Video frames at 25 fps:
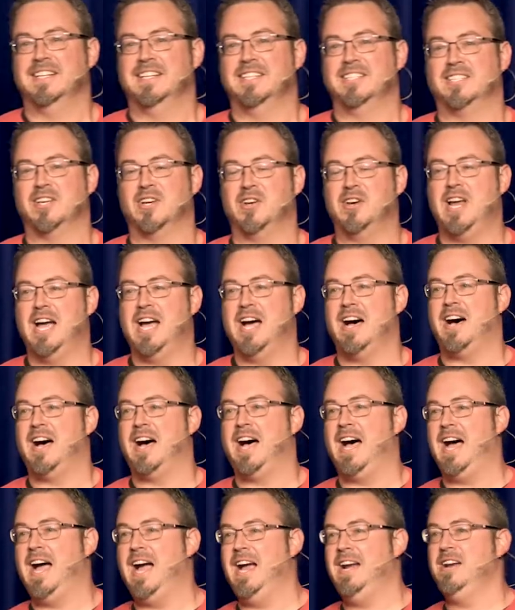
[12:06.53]
So now
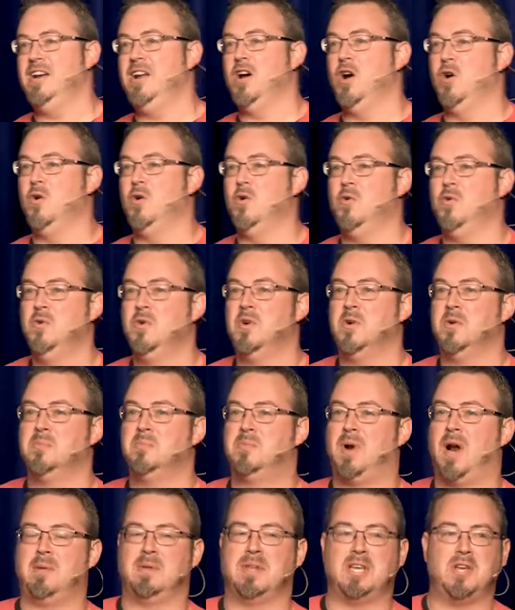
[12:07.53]
I know
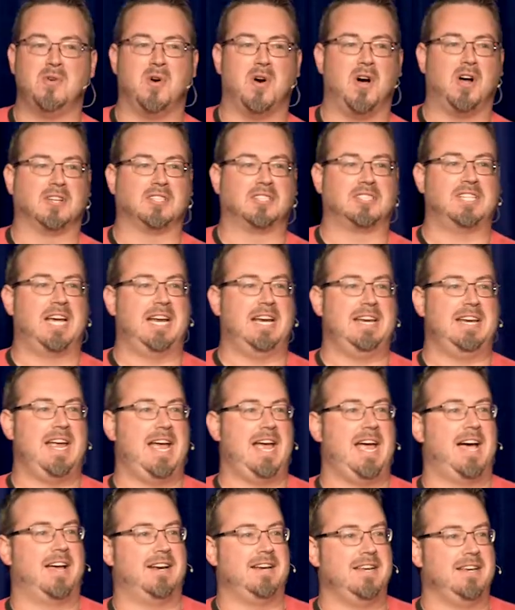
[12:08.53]
probably you all sat
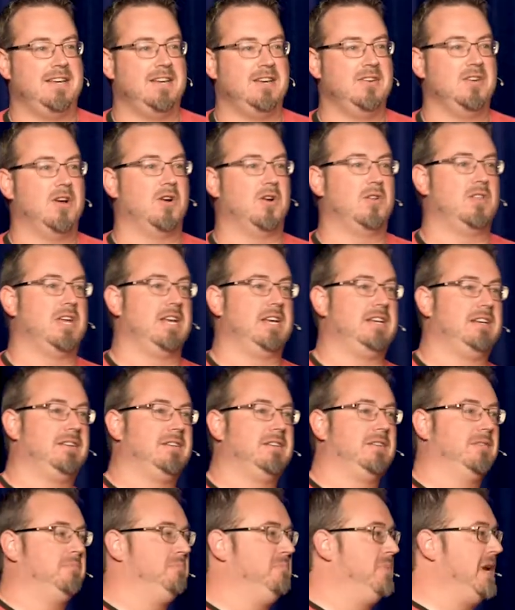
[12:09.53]
down and you know that
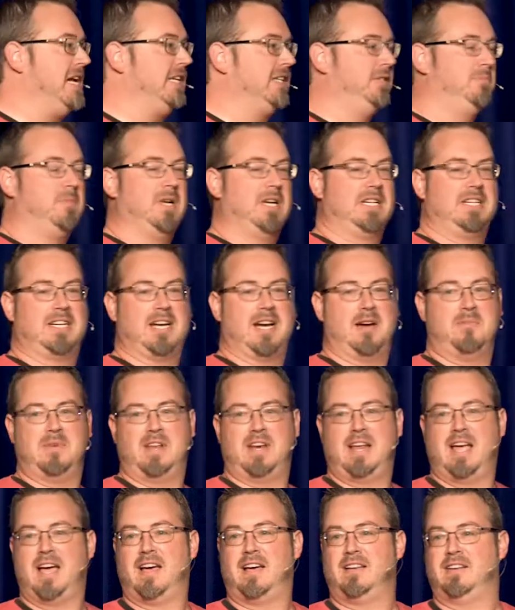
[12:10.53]
Pete's been coming
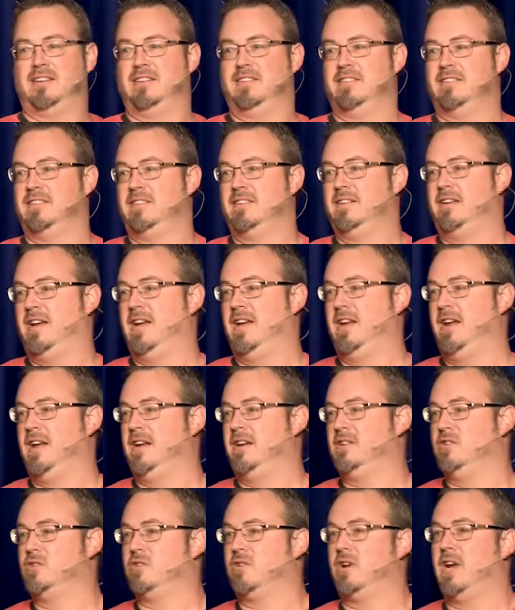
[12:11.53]
out
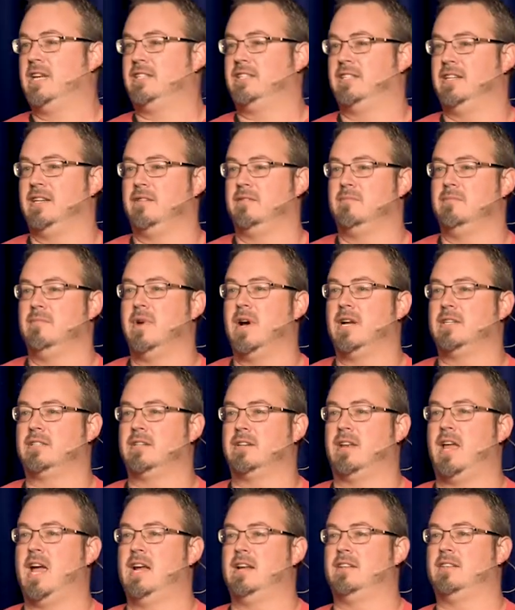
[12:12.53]
and dressing much
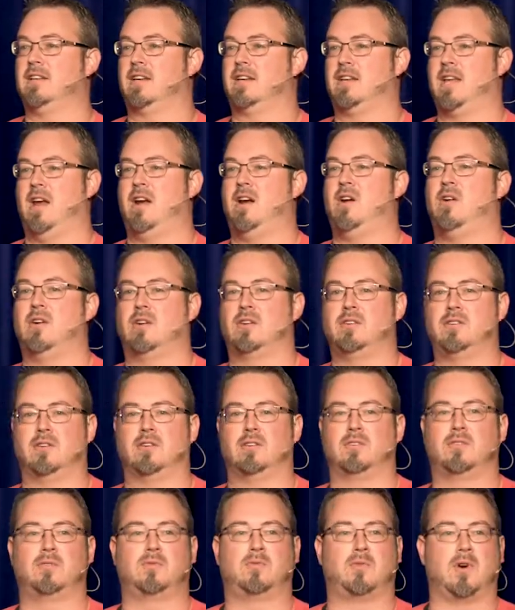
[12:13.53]
like the
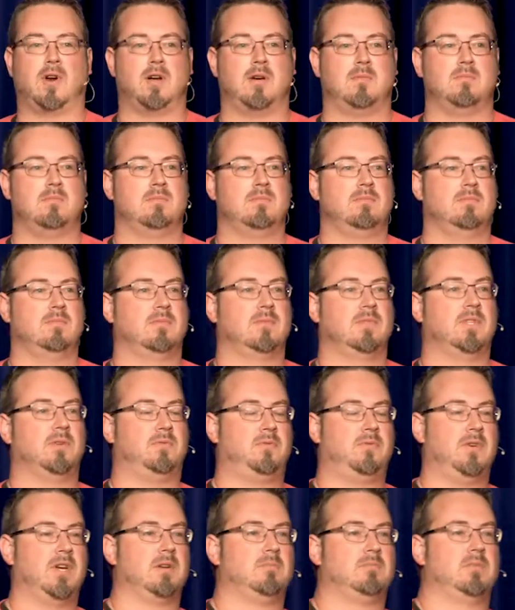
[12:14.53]
characters from the
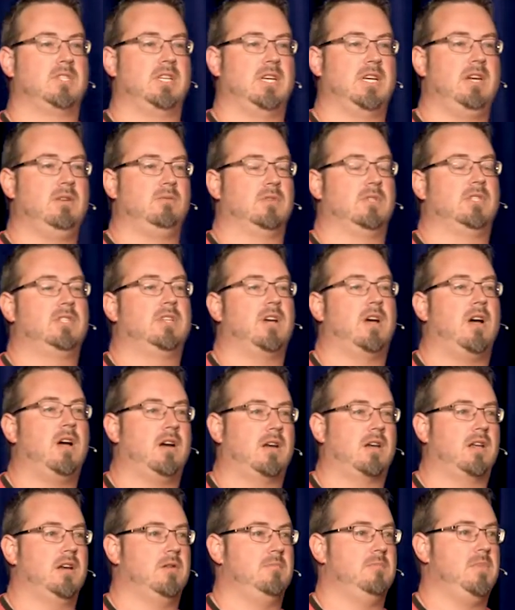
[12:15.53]
films that he was
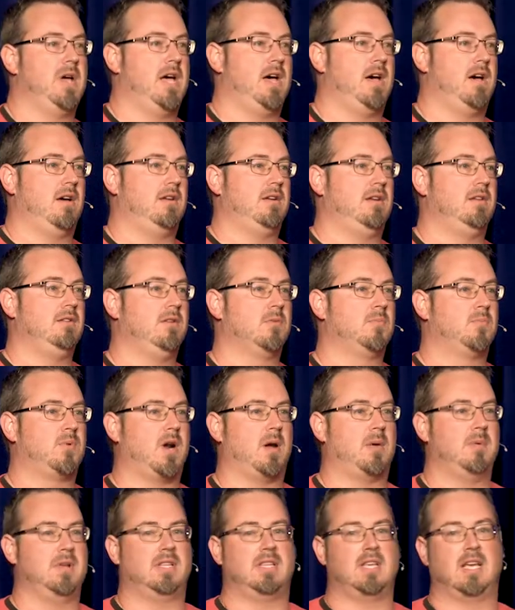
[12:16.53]
talking about. And you're
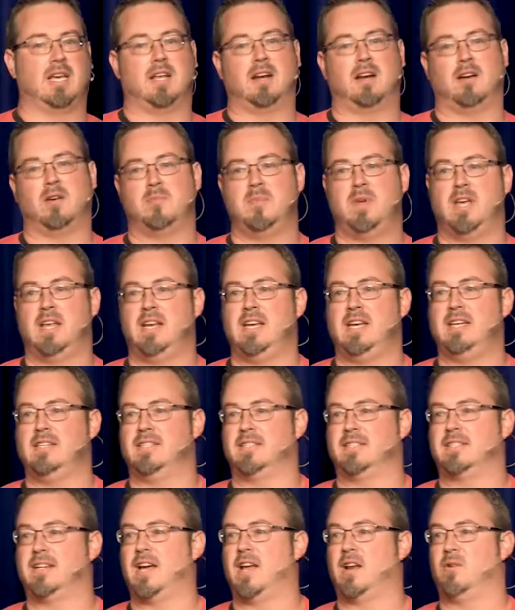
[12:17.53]
probably thinking, oh man, he
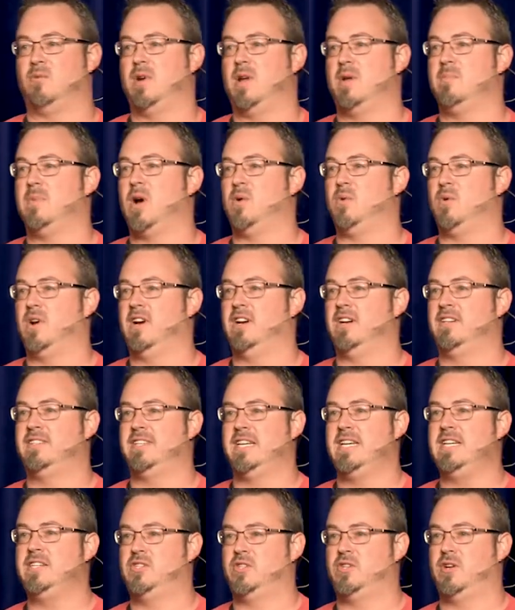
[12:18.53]
just got away by wearing a
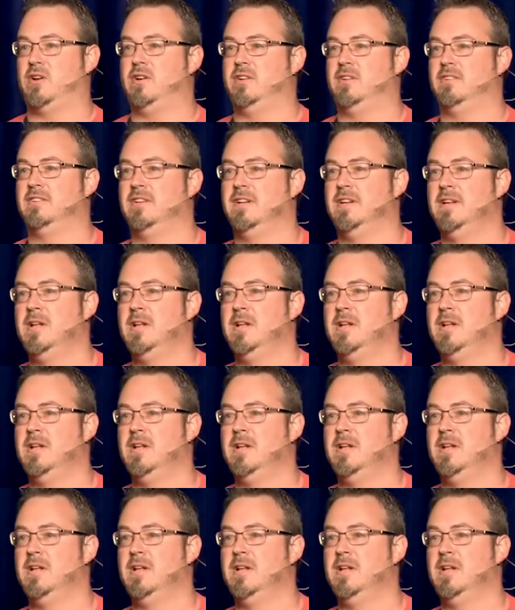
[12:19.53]
t-shirt.